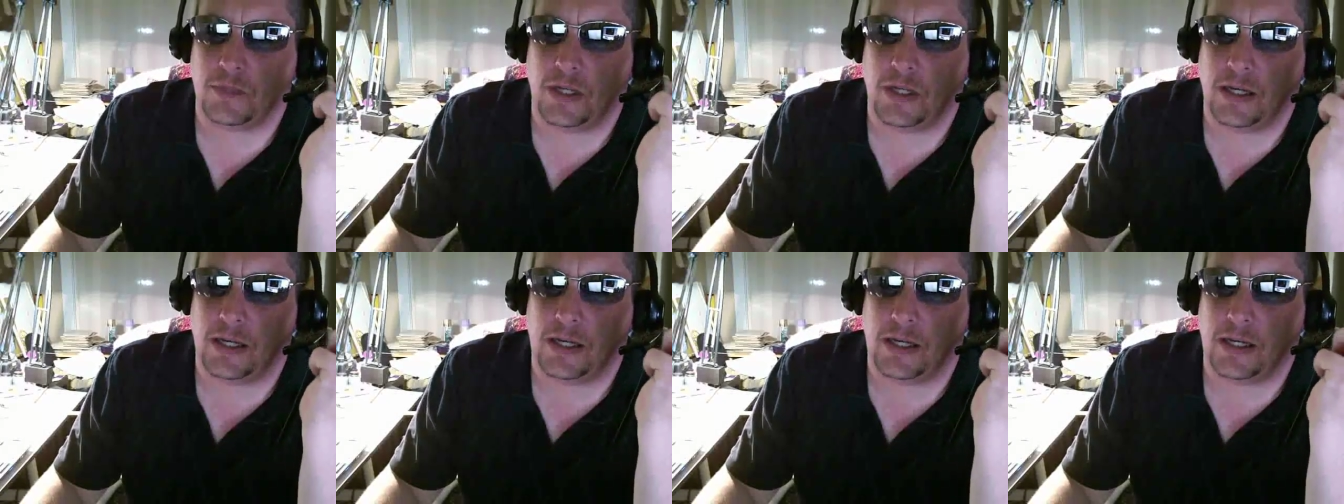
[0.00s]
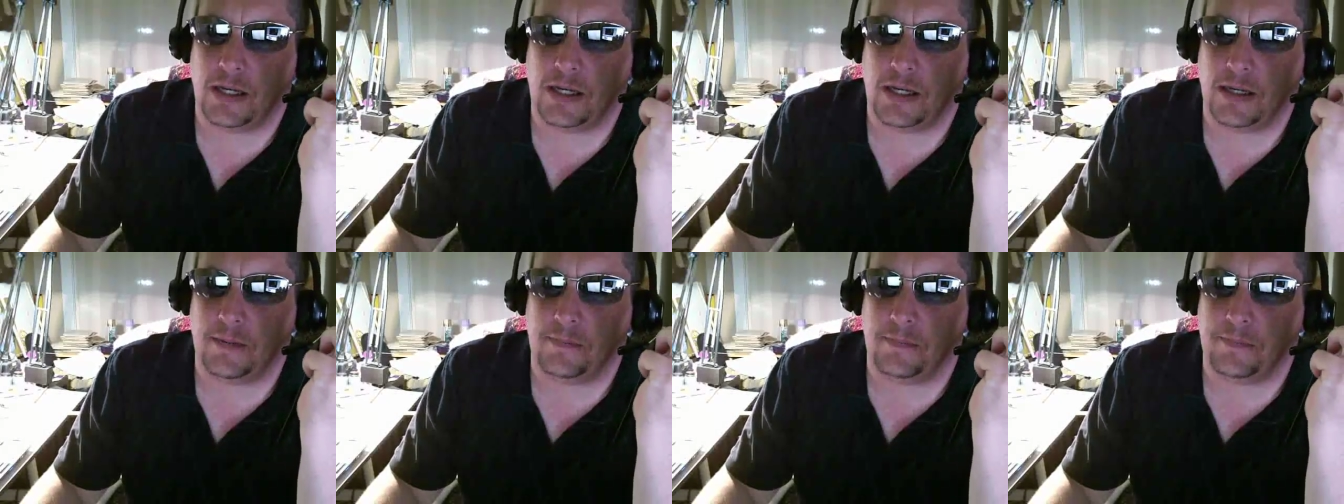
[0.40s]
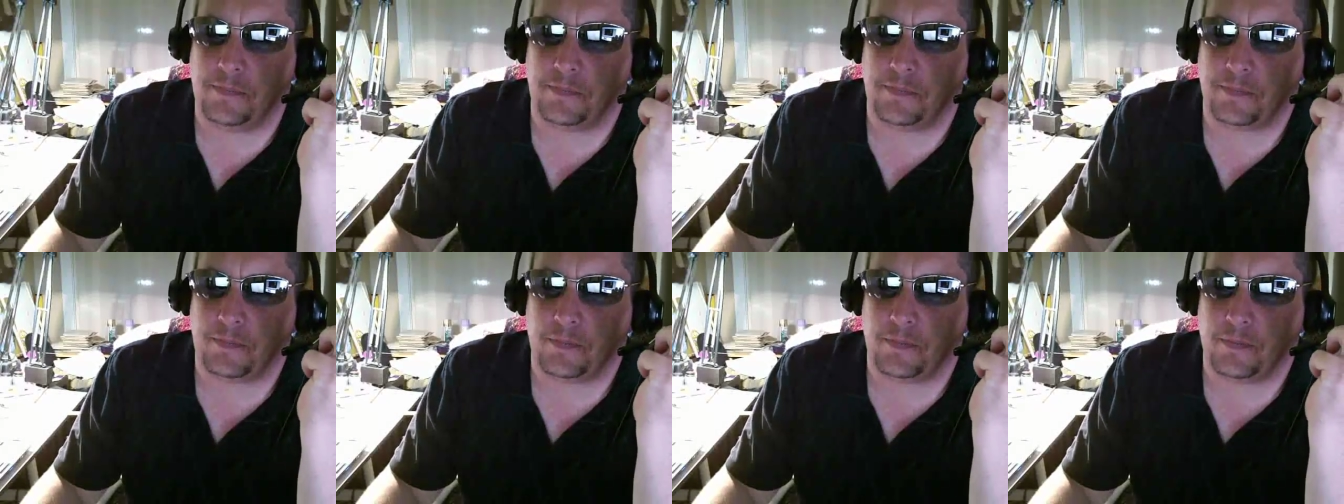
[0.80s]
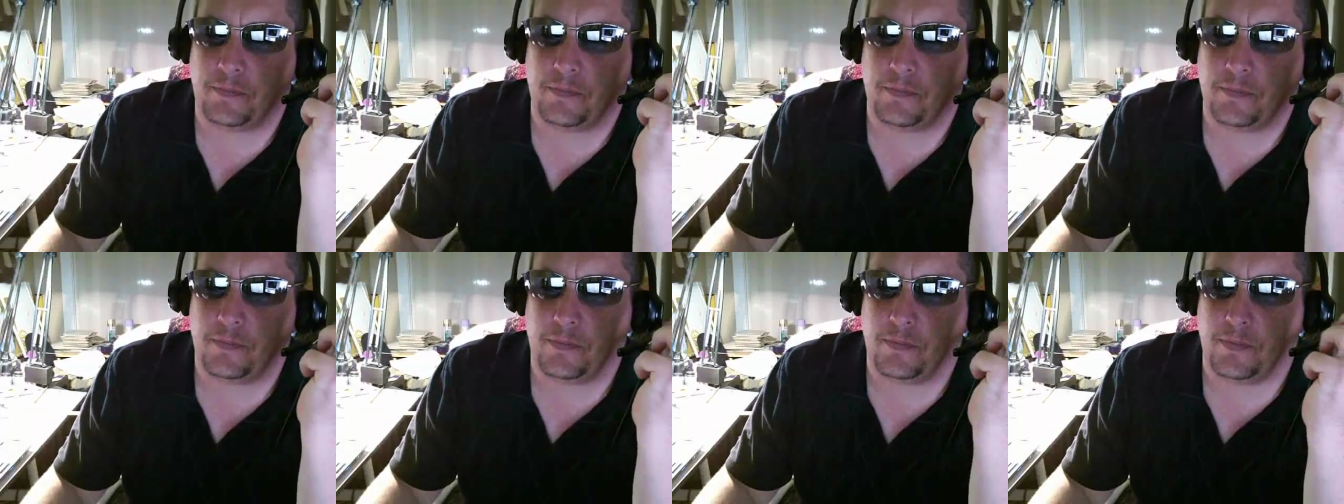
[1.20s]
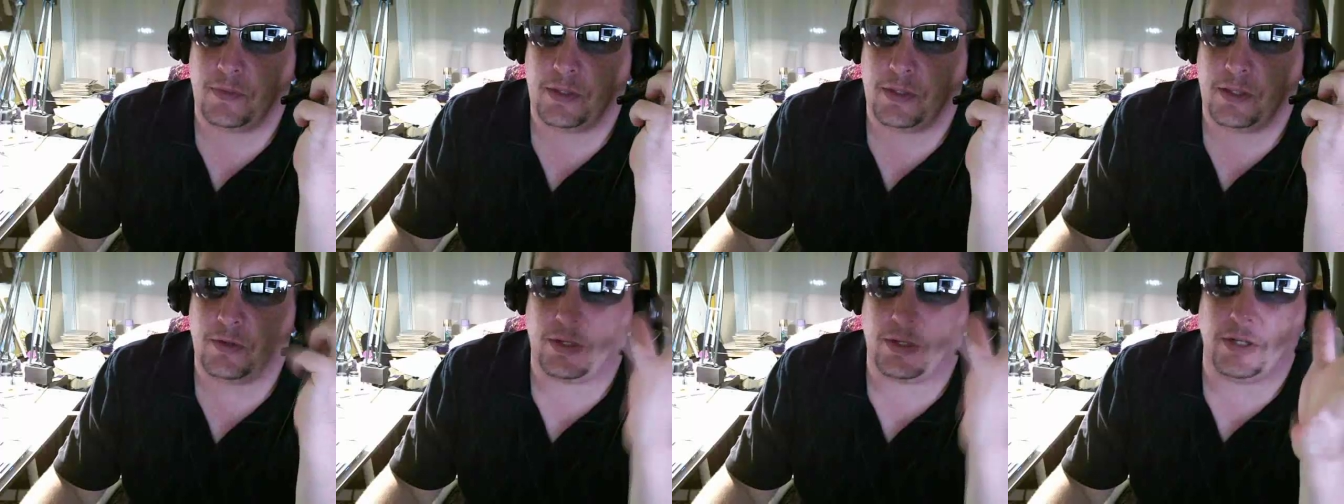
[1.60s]
um,
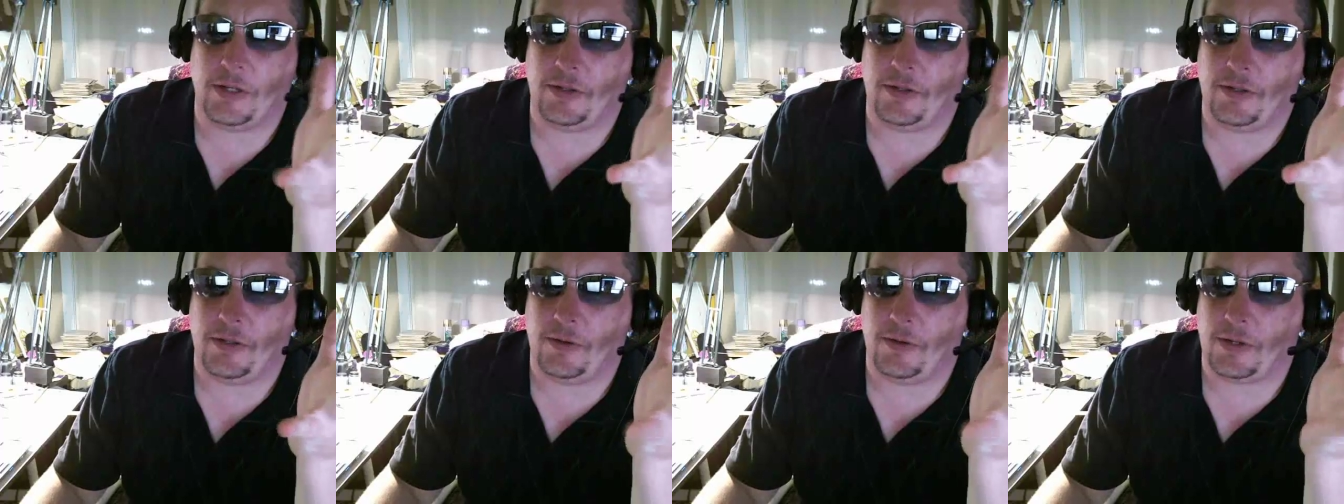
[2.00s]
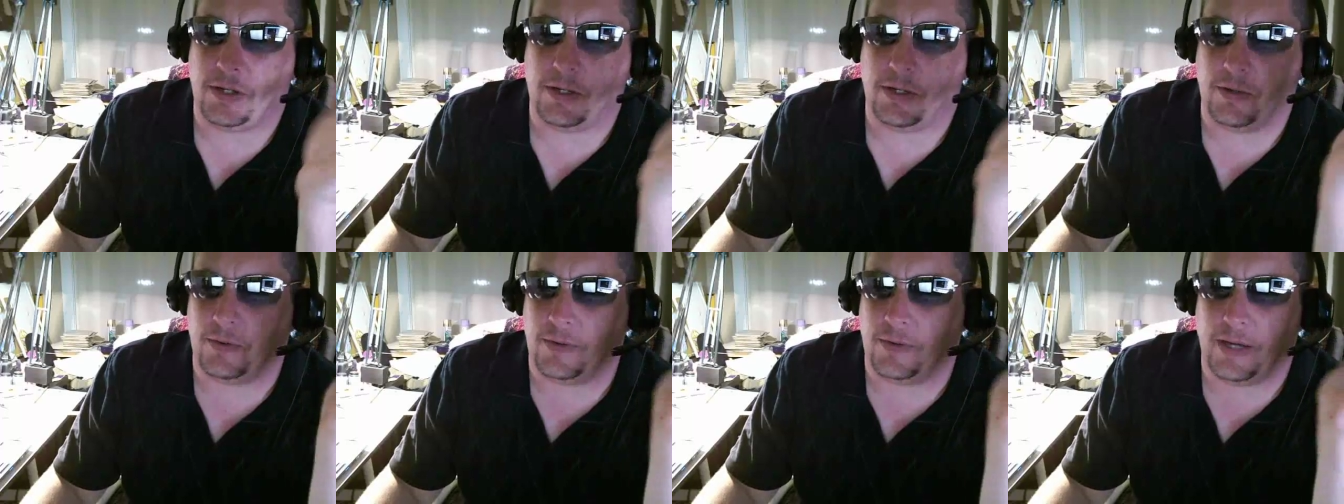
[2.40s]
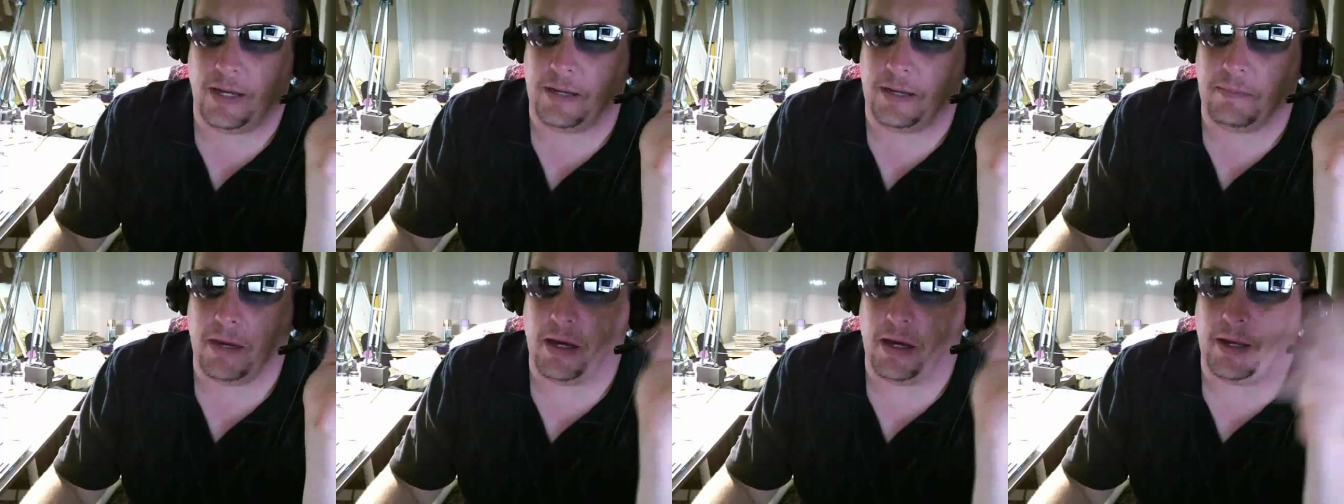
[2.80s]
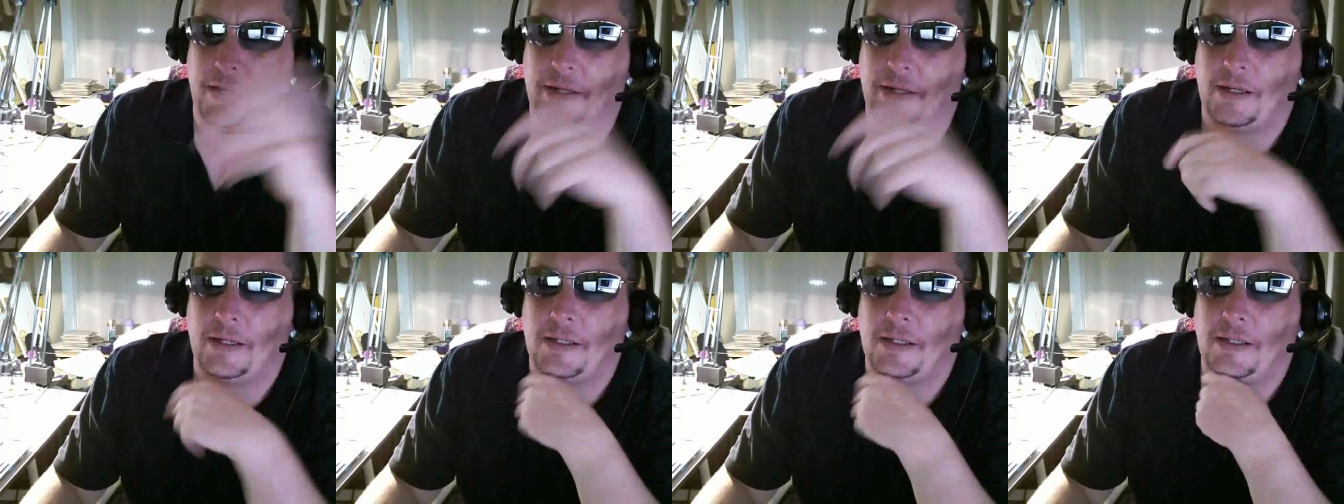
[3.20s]
you could you could do any mod.